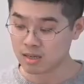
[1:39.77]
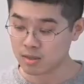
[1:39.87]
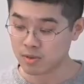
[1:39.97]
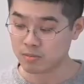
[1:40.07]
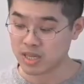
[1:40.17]

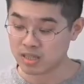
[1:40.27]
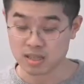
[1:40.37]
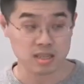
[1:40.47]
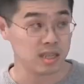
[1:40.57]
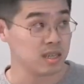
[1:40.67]

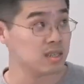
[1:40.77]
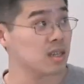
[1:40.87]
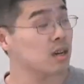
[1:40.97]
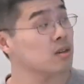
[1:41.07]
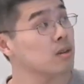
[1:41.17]
repeatedly
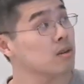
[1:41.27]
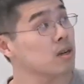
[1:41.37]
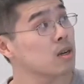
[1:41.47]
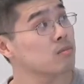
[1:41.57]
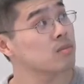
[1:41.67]
sell
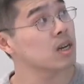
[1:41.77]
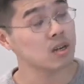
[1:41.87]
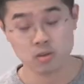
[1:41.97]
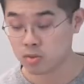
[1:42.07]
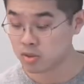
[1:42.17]

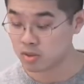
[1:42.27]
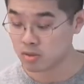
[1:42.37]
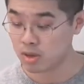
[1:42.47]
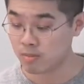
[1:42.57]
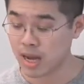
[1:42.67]
goods
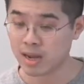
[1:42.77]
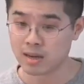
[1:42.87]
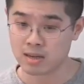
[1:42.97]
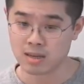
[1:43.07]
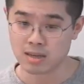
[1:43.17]
to a
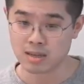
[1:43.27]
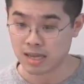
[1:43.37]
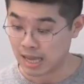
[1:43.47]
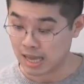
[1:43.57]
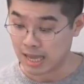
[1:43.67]
buyer,
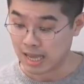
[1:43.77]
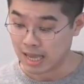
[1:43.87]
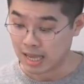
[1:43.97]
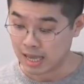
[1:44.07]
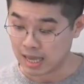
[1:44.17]

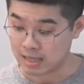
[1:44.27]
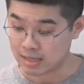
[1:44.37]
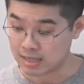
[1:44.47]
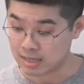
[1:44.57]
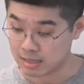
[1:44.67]

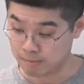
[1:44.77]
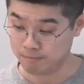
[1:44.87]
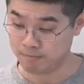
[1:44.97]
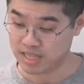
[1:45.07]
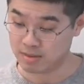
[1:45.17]
and uh,
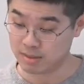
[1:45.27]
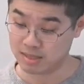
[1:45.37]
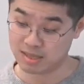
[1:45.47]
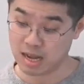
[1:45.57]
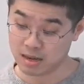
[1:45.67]
the
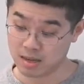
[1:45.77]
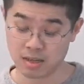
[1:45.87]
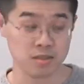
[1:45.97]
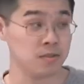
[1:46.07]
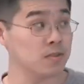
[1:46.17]
seller
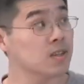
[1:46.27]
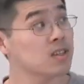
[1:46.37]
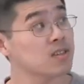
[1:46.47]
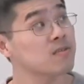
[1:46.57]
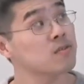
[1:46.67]
is
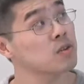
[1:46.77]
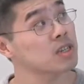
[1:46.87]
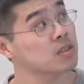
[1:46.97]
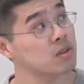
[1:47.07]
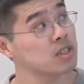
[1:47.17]

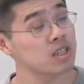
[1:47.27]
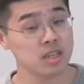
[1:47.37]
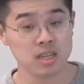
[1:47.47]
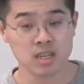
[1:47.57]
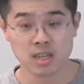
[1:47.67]
fully
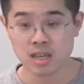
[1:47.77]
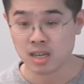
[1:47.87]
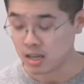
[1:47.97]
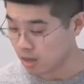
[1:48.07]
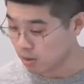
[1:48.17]
strategic,
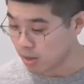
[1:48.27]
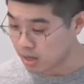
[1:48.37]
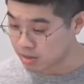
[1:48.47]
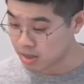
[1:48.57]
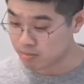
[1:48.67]

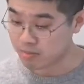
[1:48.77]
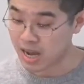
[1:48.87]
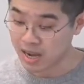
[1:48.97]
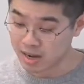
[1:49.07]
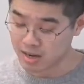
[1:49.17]
while the
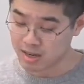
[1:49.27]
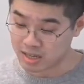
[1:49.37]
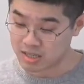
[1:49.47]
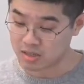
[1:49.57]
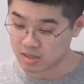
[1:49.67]
buyer
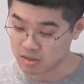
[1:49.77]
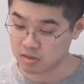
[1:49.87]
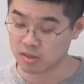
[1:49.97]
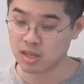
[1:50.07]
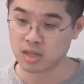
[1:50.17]
is
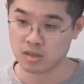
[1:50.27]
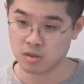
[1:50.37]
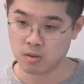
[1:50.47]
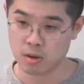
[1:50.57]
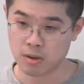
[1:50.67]
using a
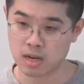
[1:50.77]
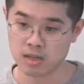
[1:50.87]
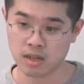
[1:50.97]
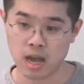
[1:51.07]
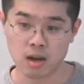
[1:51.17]
no-regret
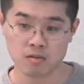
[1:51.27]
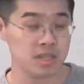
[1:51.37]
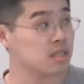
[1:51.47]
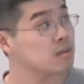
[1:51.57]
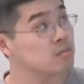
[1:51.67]
learning
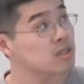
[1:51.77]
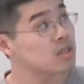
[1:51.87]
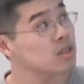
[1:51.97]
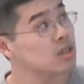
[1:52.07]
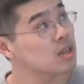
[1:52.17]

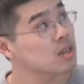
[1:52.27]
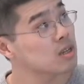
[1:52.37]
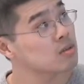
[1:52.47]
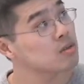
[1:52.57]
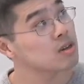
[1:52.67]
algorithms
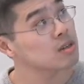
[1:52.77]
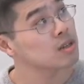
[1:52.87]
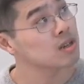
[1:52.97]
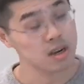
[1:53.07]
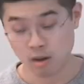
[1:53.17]
to
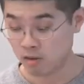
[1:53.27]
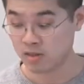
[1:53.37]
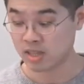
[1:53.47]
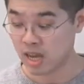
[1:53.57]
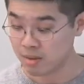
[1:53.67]
learn
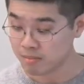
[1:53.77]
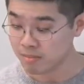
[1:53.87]
over time.